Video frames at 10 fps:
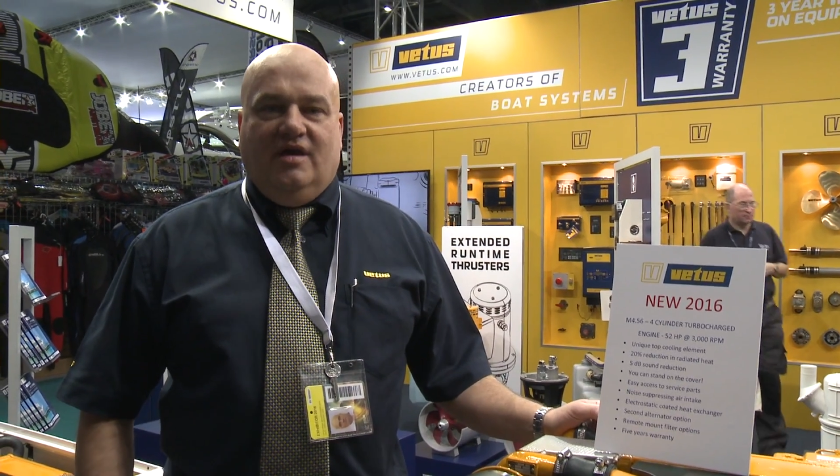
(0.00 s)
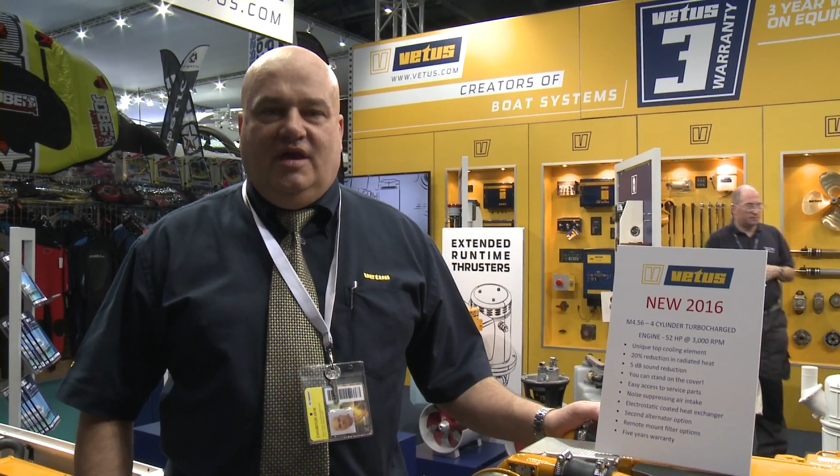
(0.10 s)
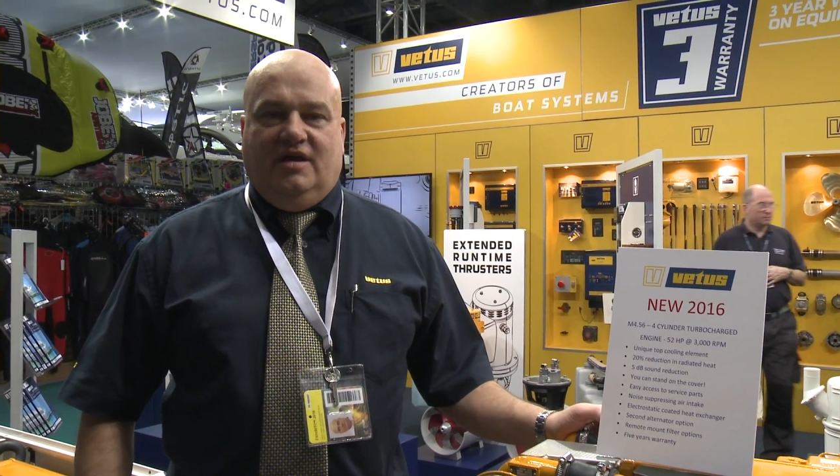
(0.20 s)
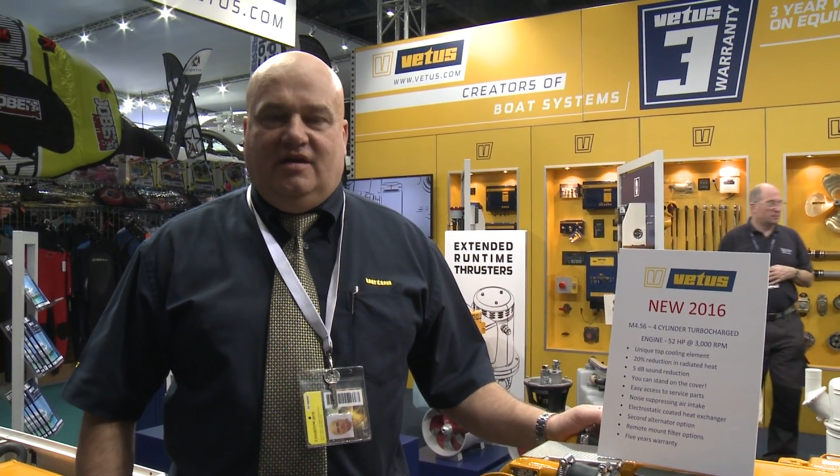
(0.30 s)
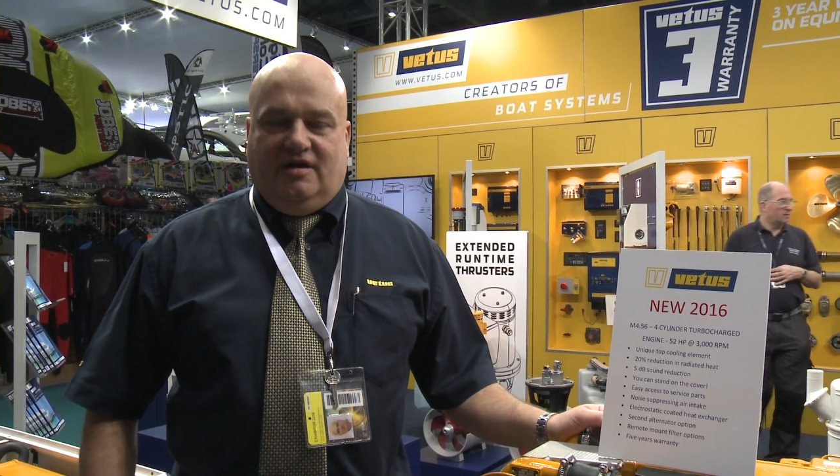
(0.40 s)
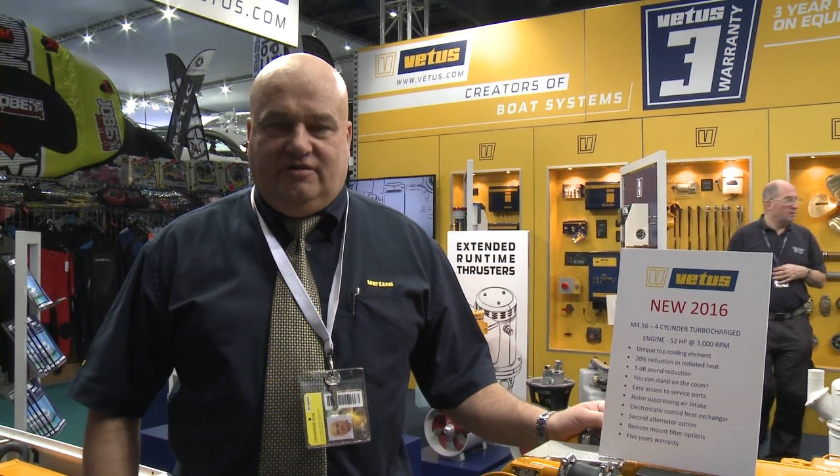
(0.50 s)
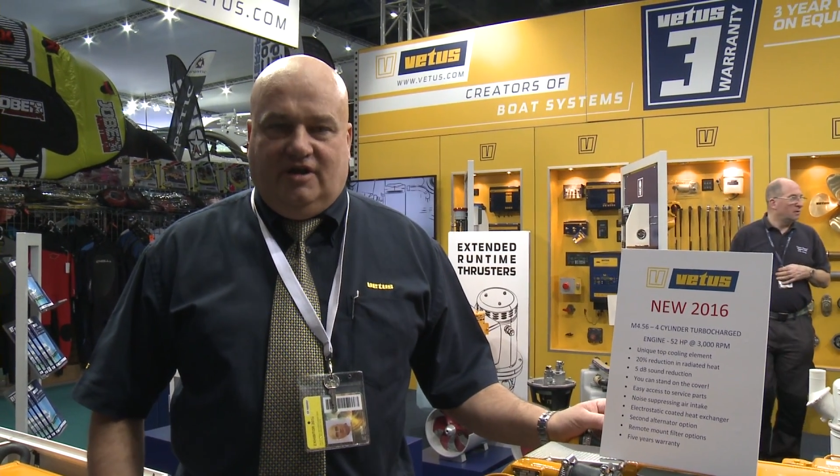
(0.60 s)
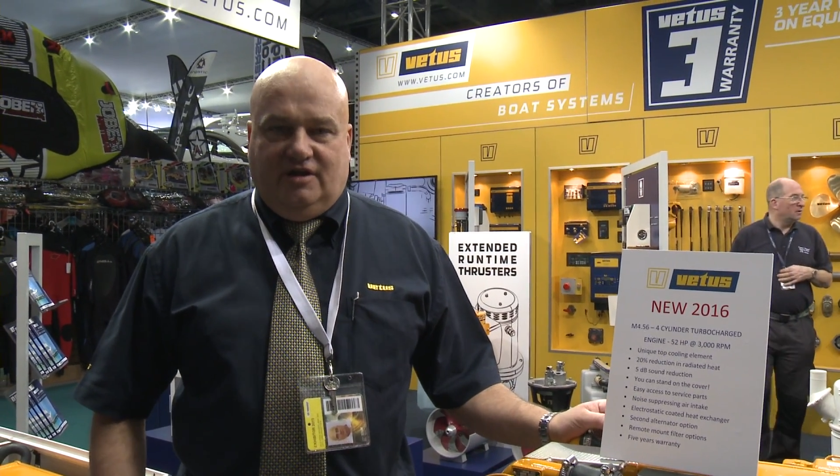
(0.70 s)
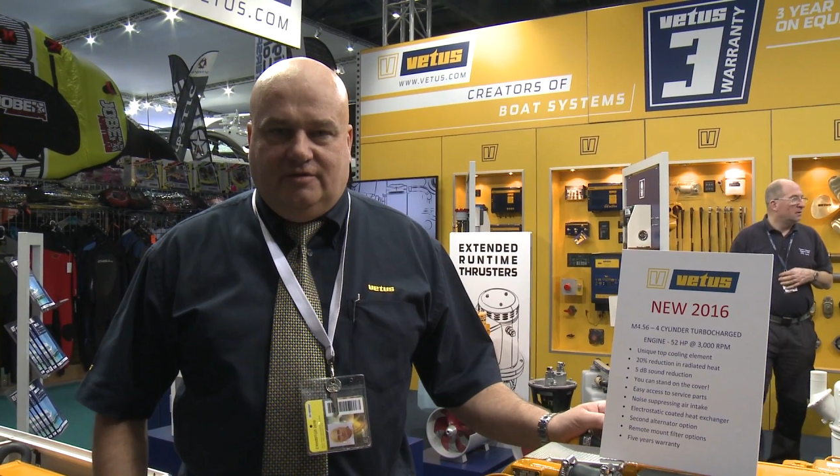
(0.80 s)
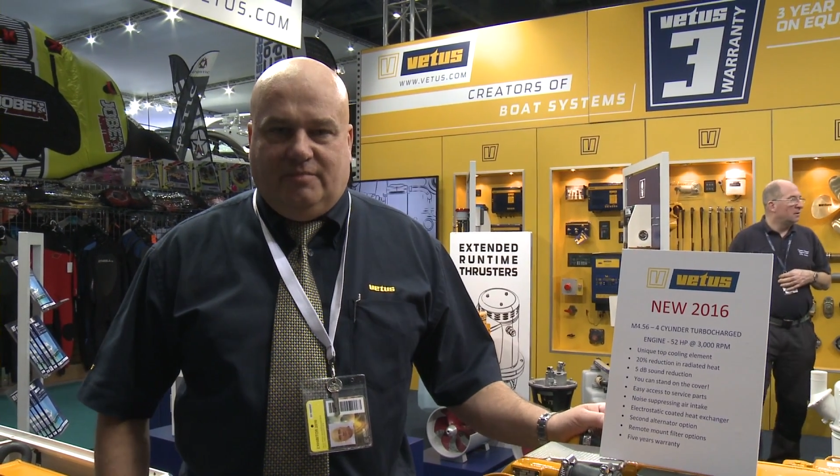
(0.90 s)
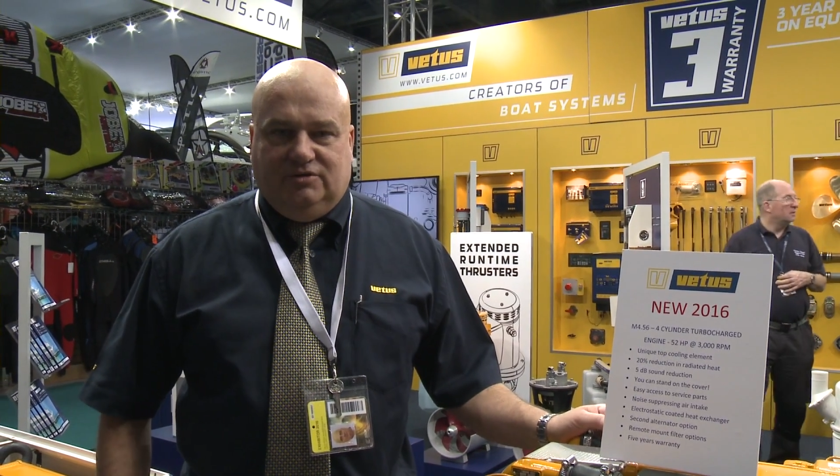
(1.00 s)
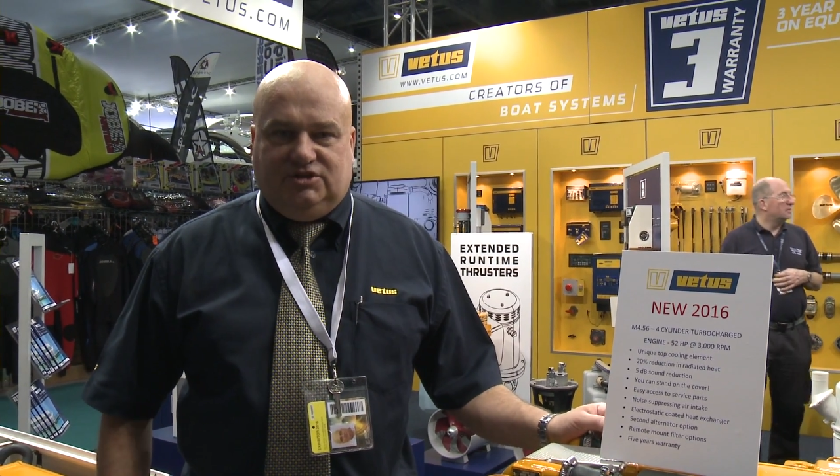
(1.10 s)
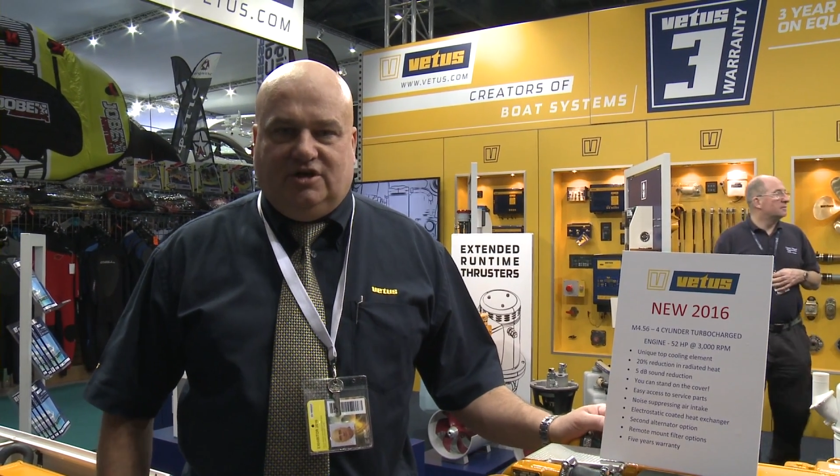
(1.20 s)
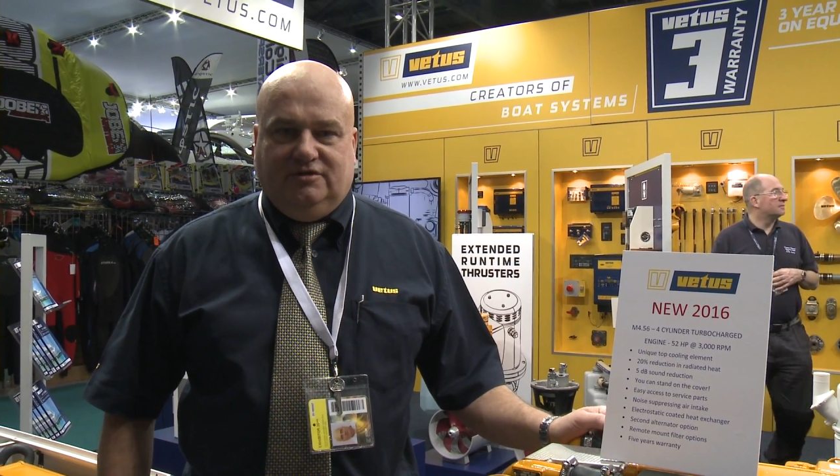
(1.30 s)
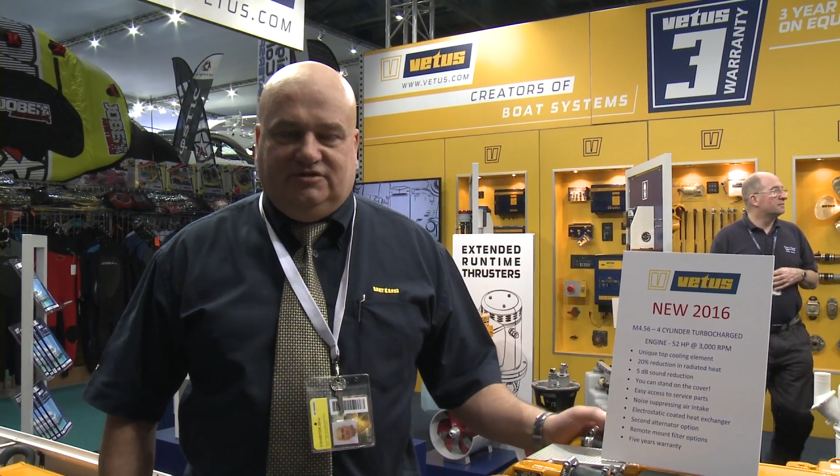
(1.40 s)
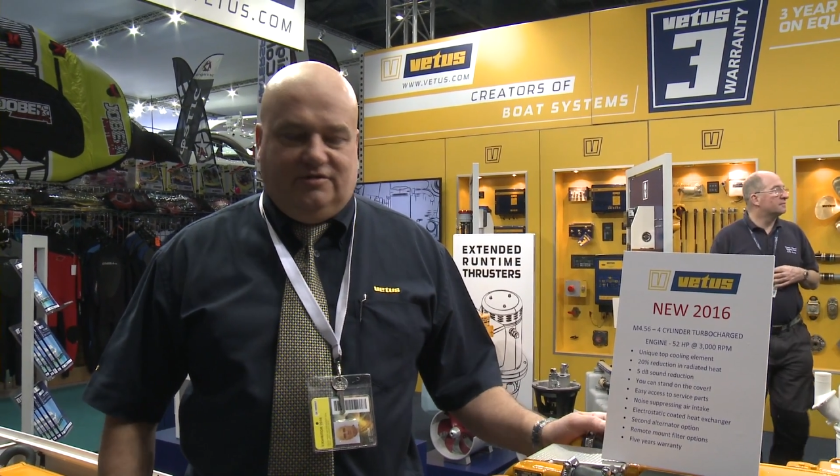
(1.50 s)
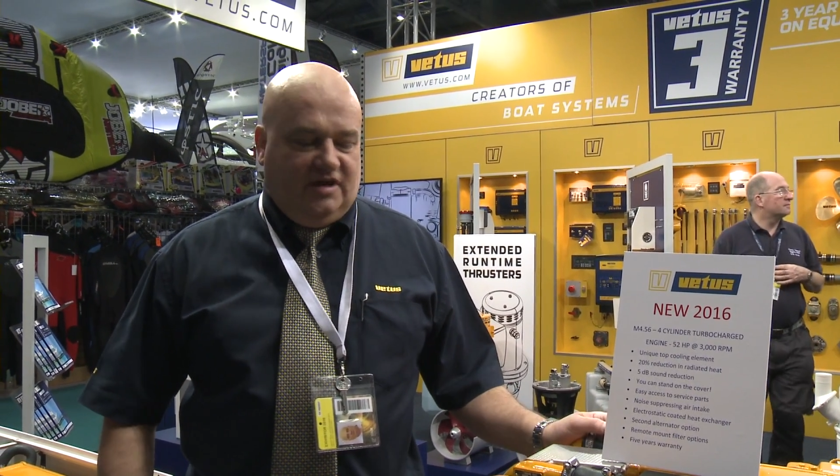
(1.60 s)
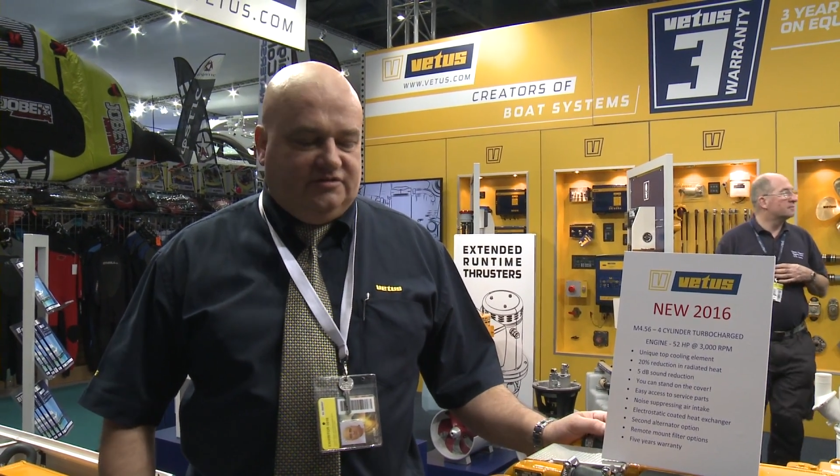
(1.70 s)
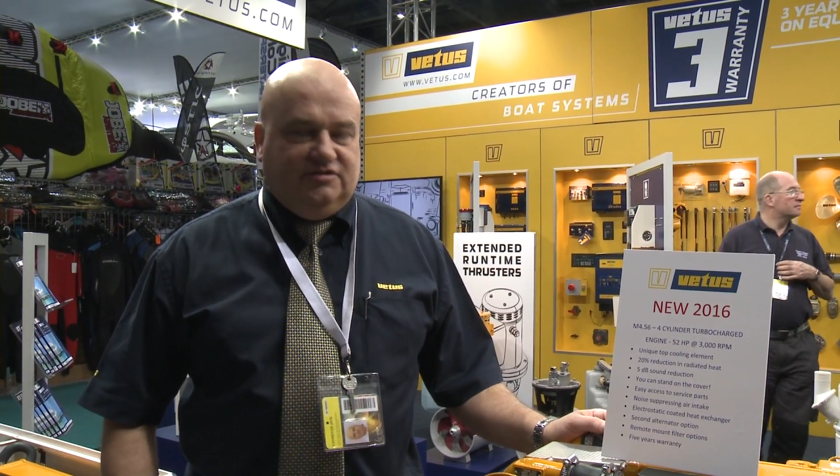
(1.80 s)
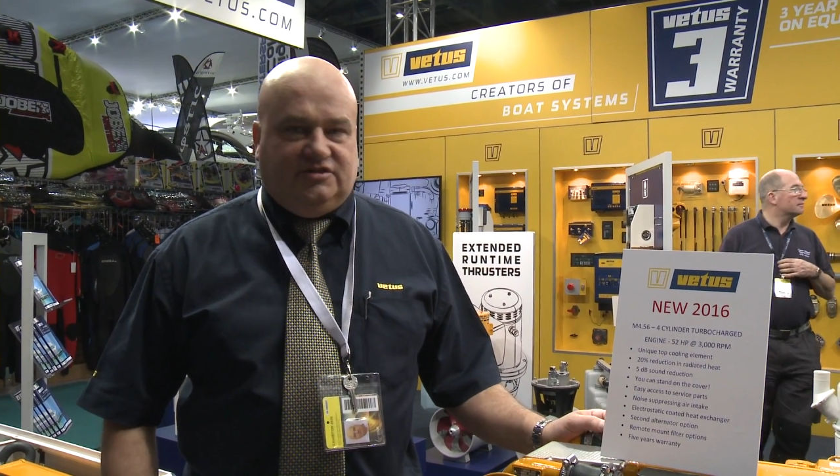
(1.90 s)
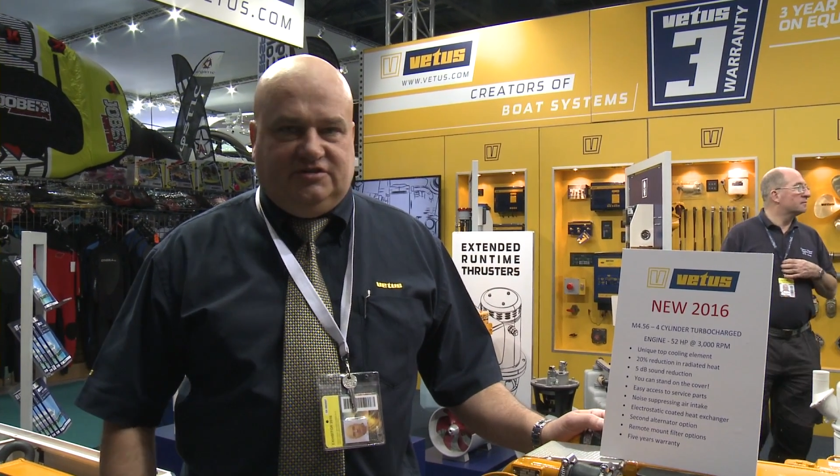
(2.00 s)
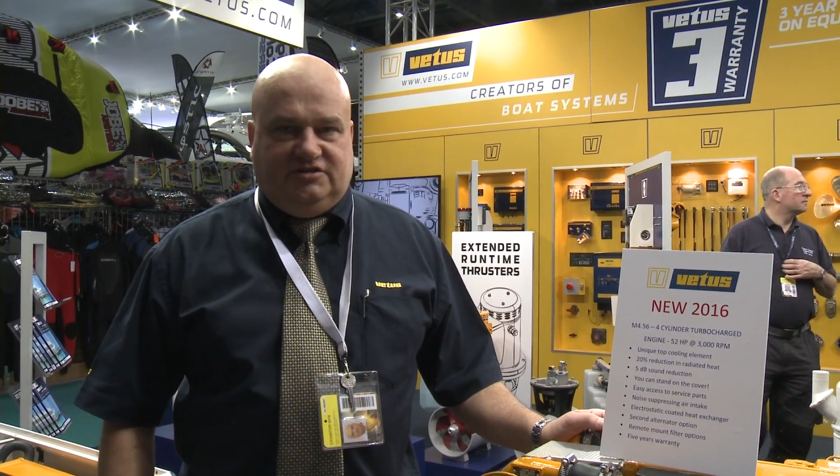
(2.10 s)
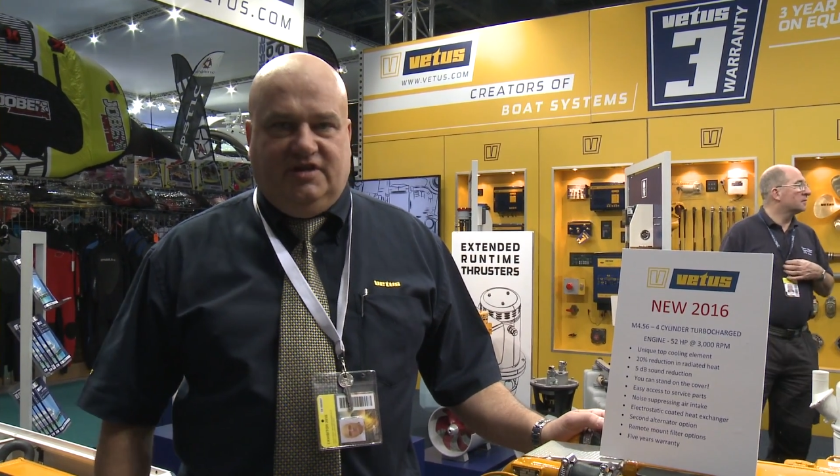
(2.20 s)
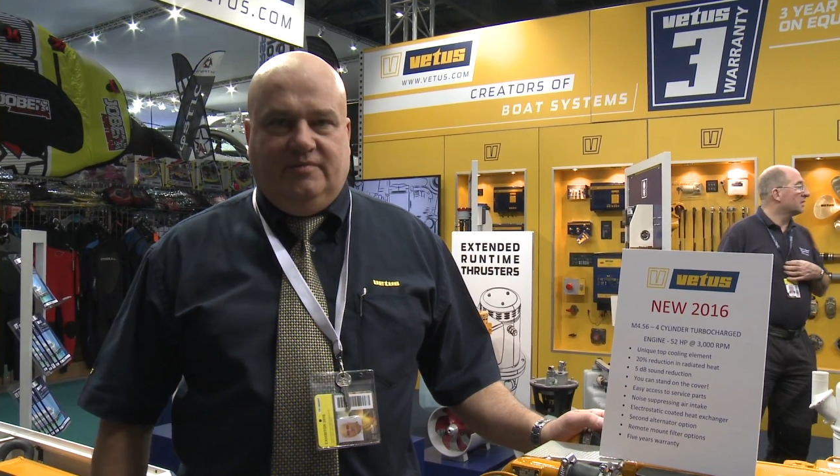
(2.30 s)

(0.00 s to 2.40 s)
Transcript: here at the London Boat Show in 2016.